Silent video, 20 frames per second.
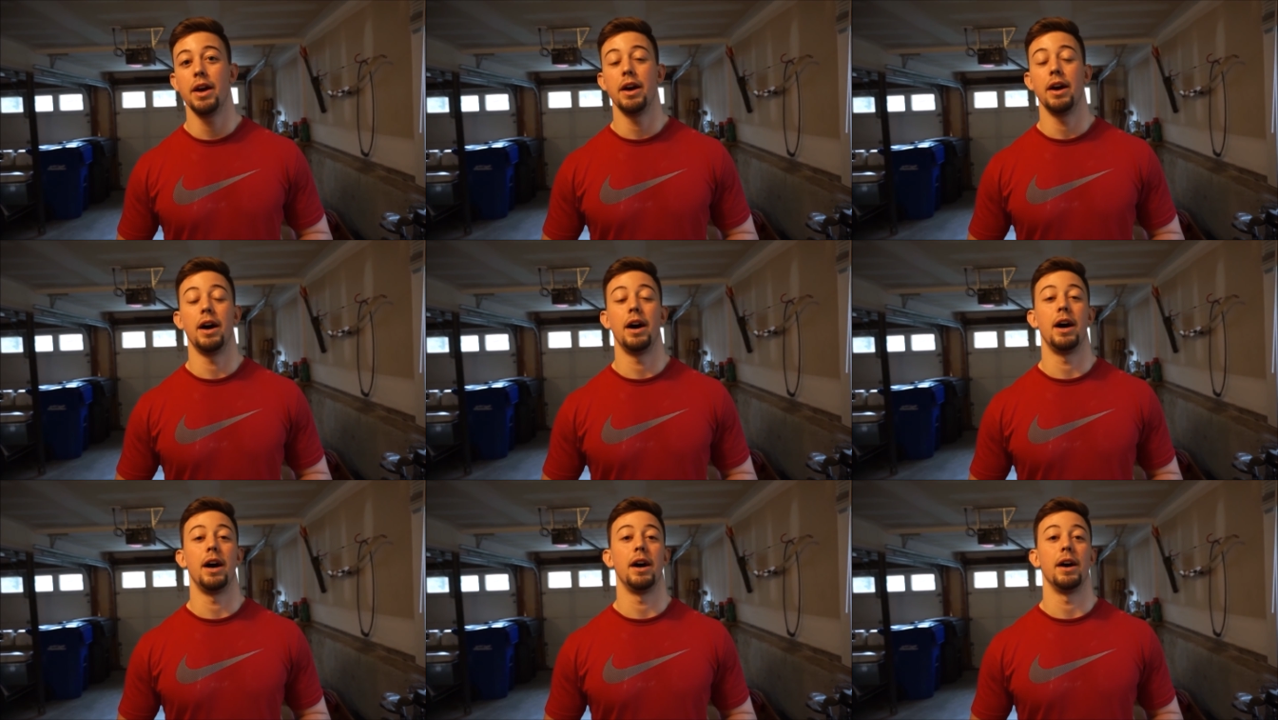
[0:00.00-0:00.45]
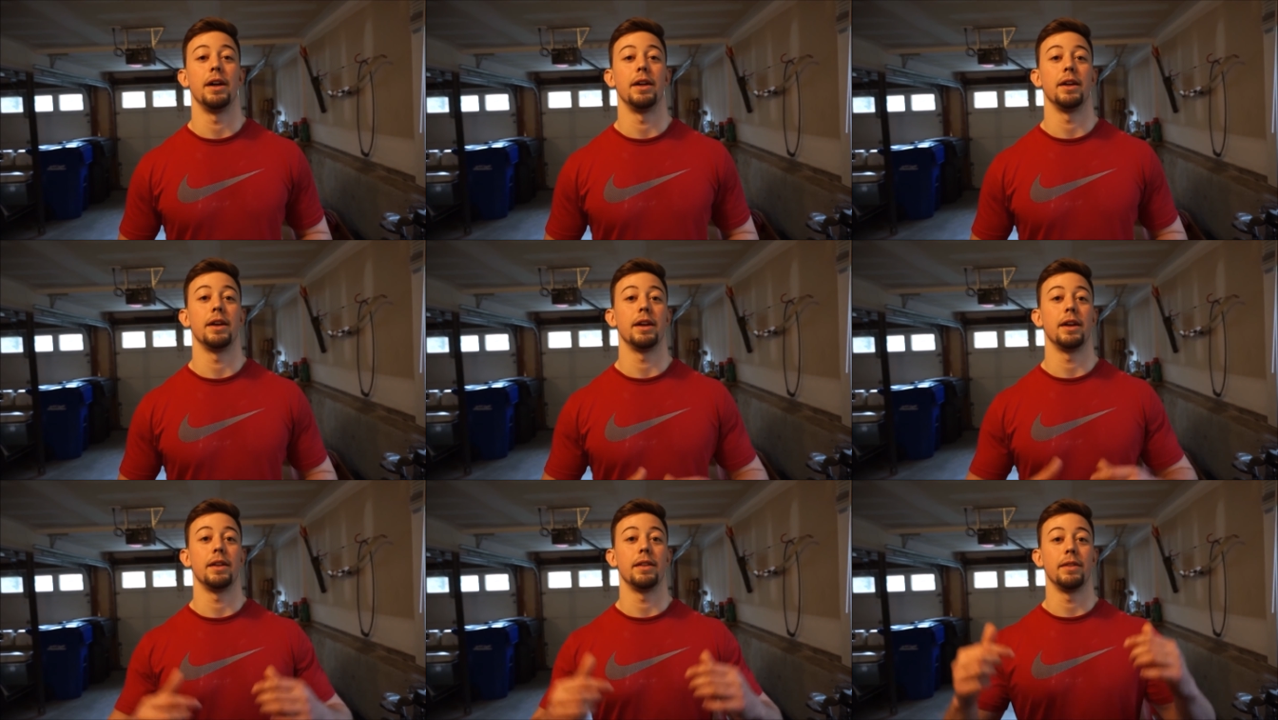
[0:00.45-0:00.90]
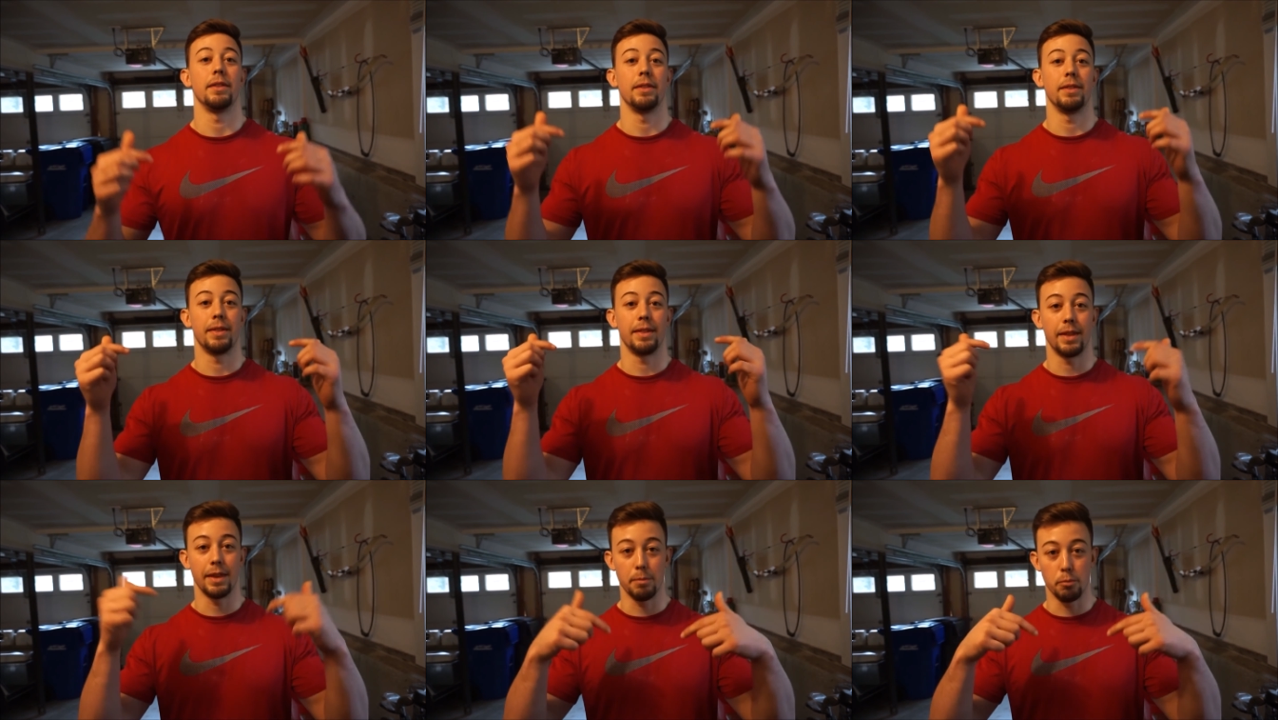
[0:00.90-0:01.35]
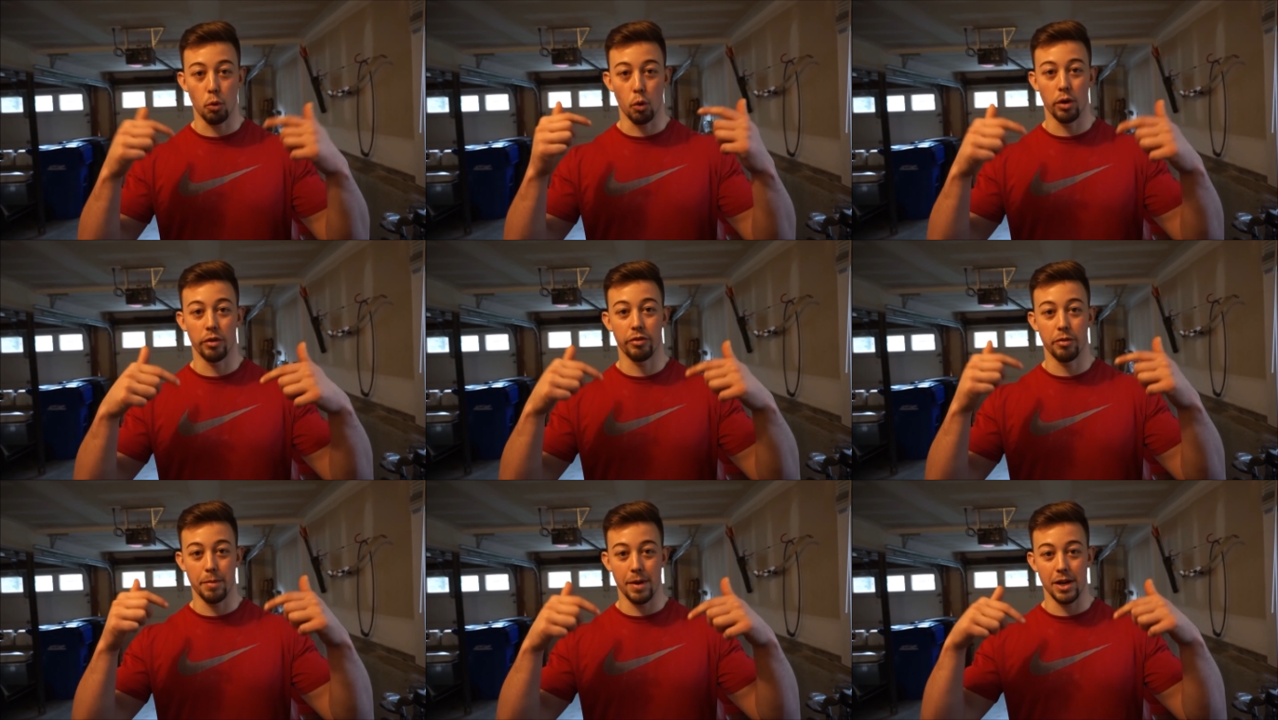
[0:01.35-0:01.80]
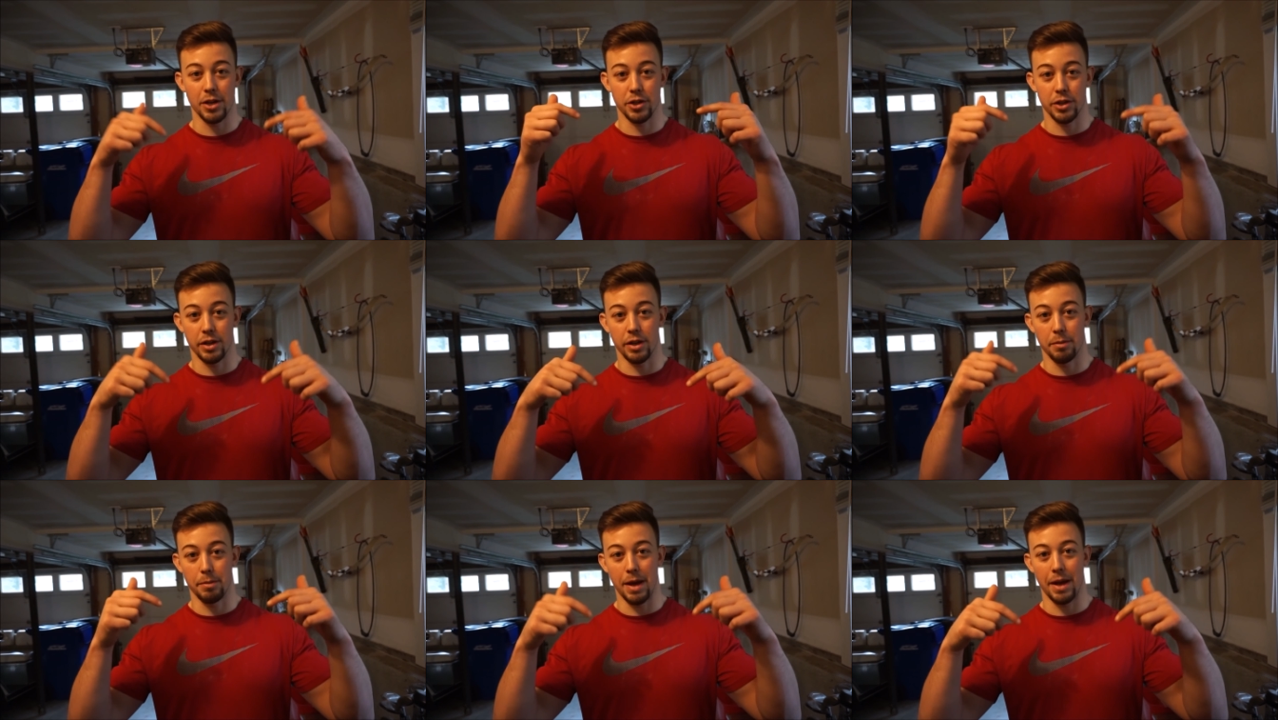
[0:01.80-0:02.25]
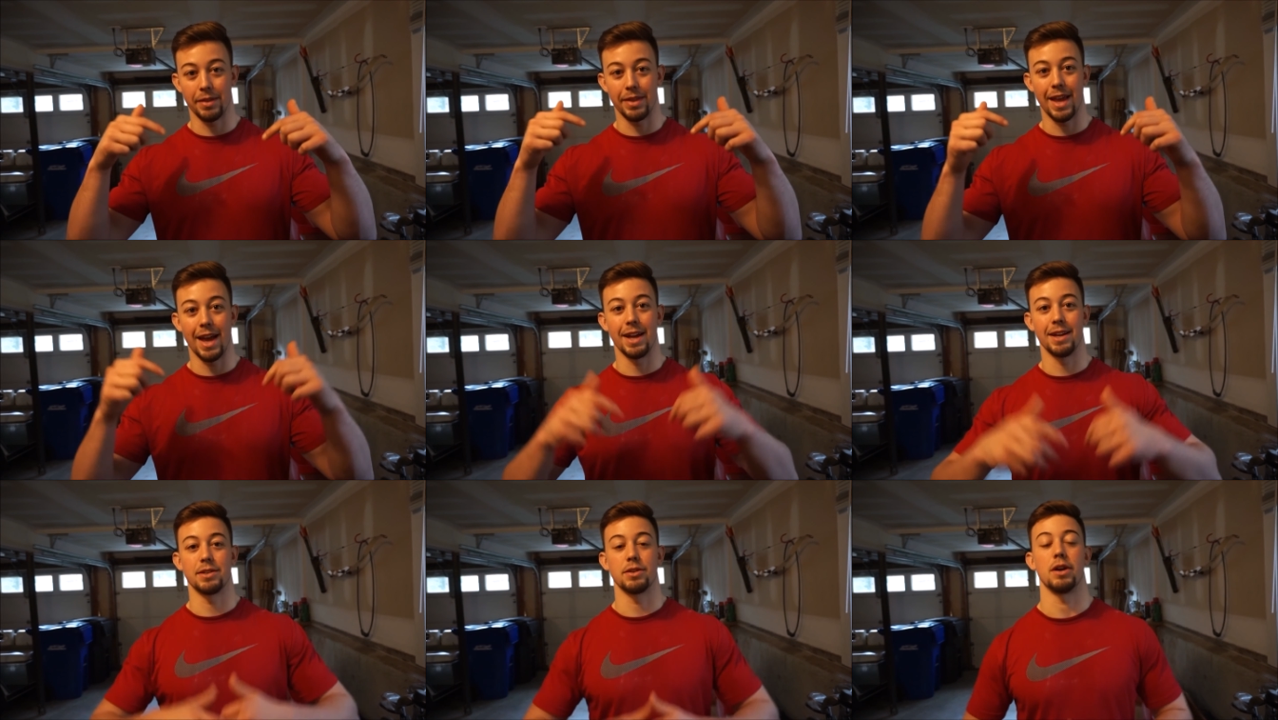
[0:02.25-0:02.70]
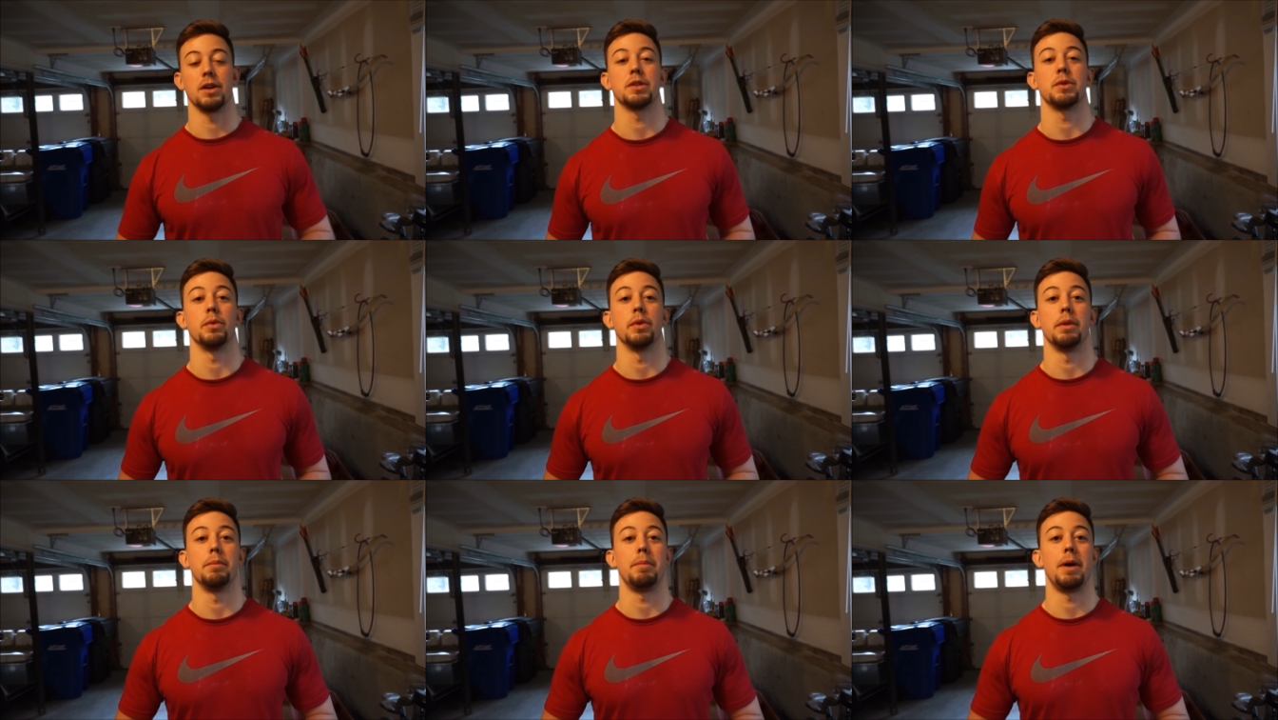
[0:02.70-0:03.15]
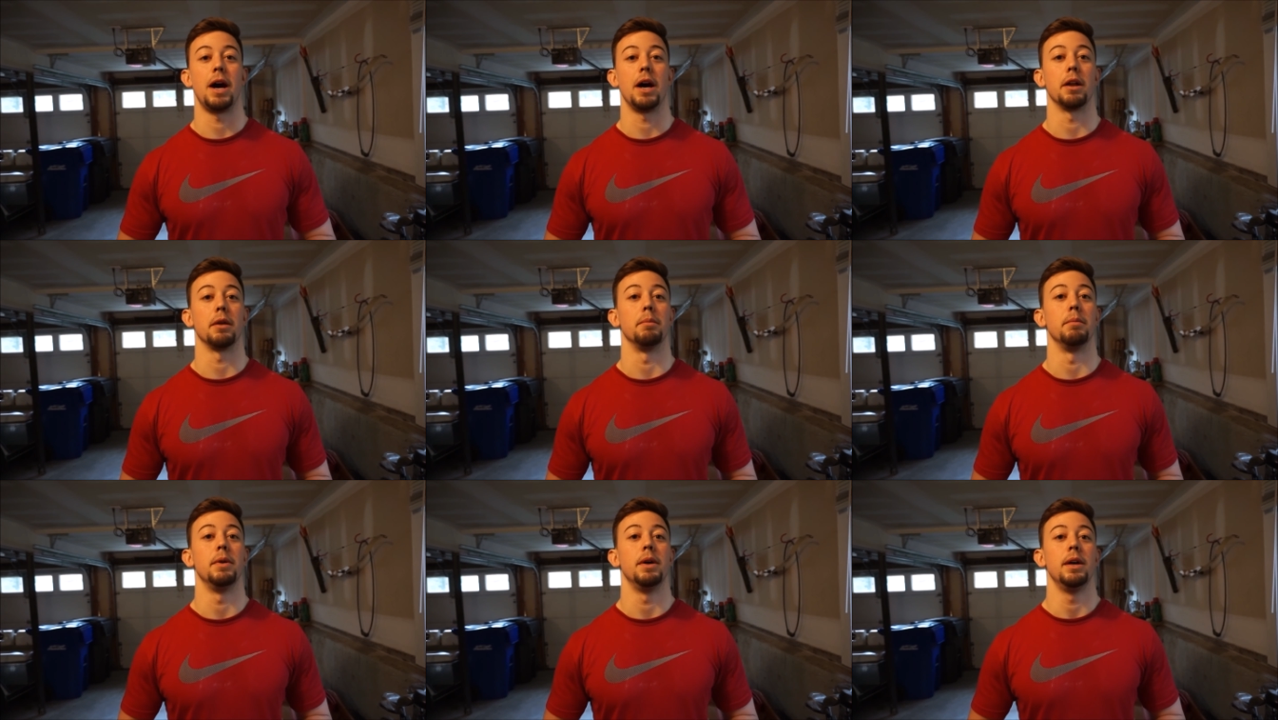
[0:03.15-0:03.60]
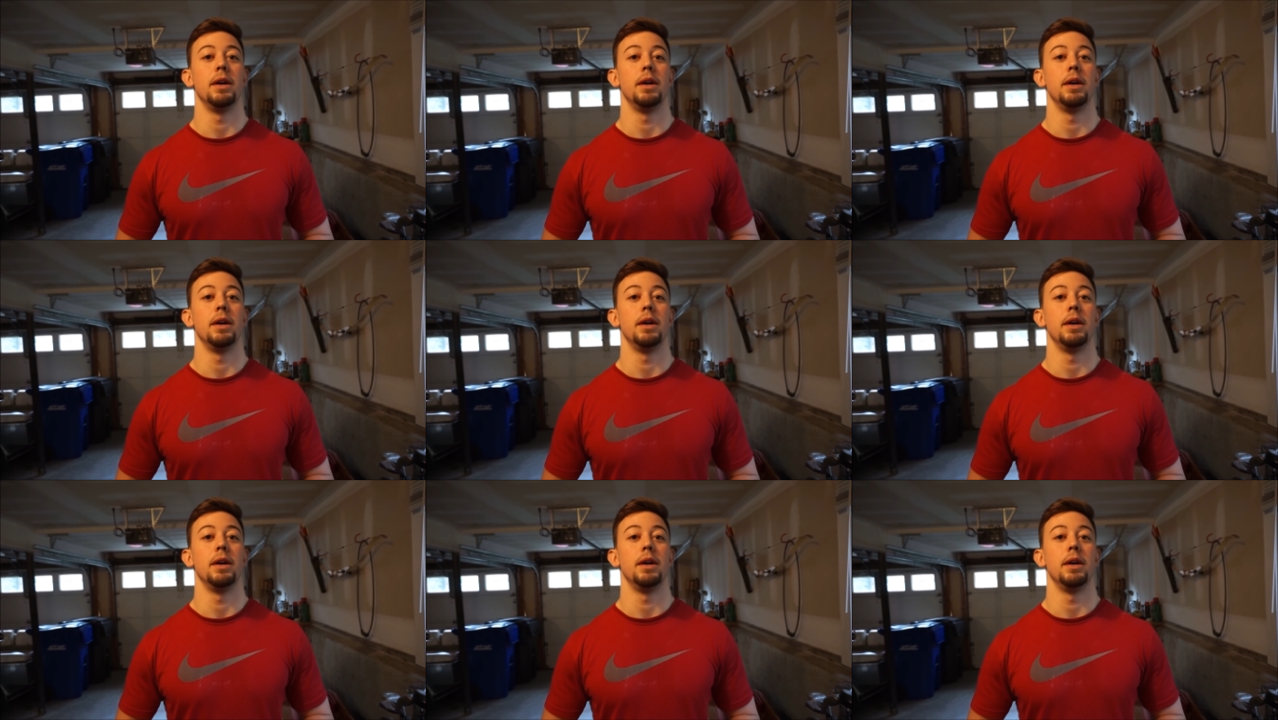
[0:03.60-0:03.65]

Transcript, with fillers: Uh, more information about that is also in the bottom.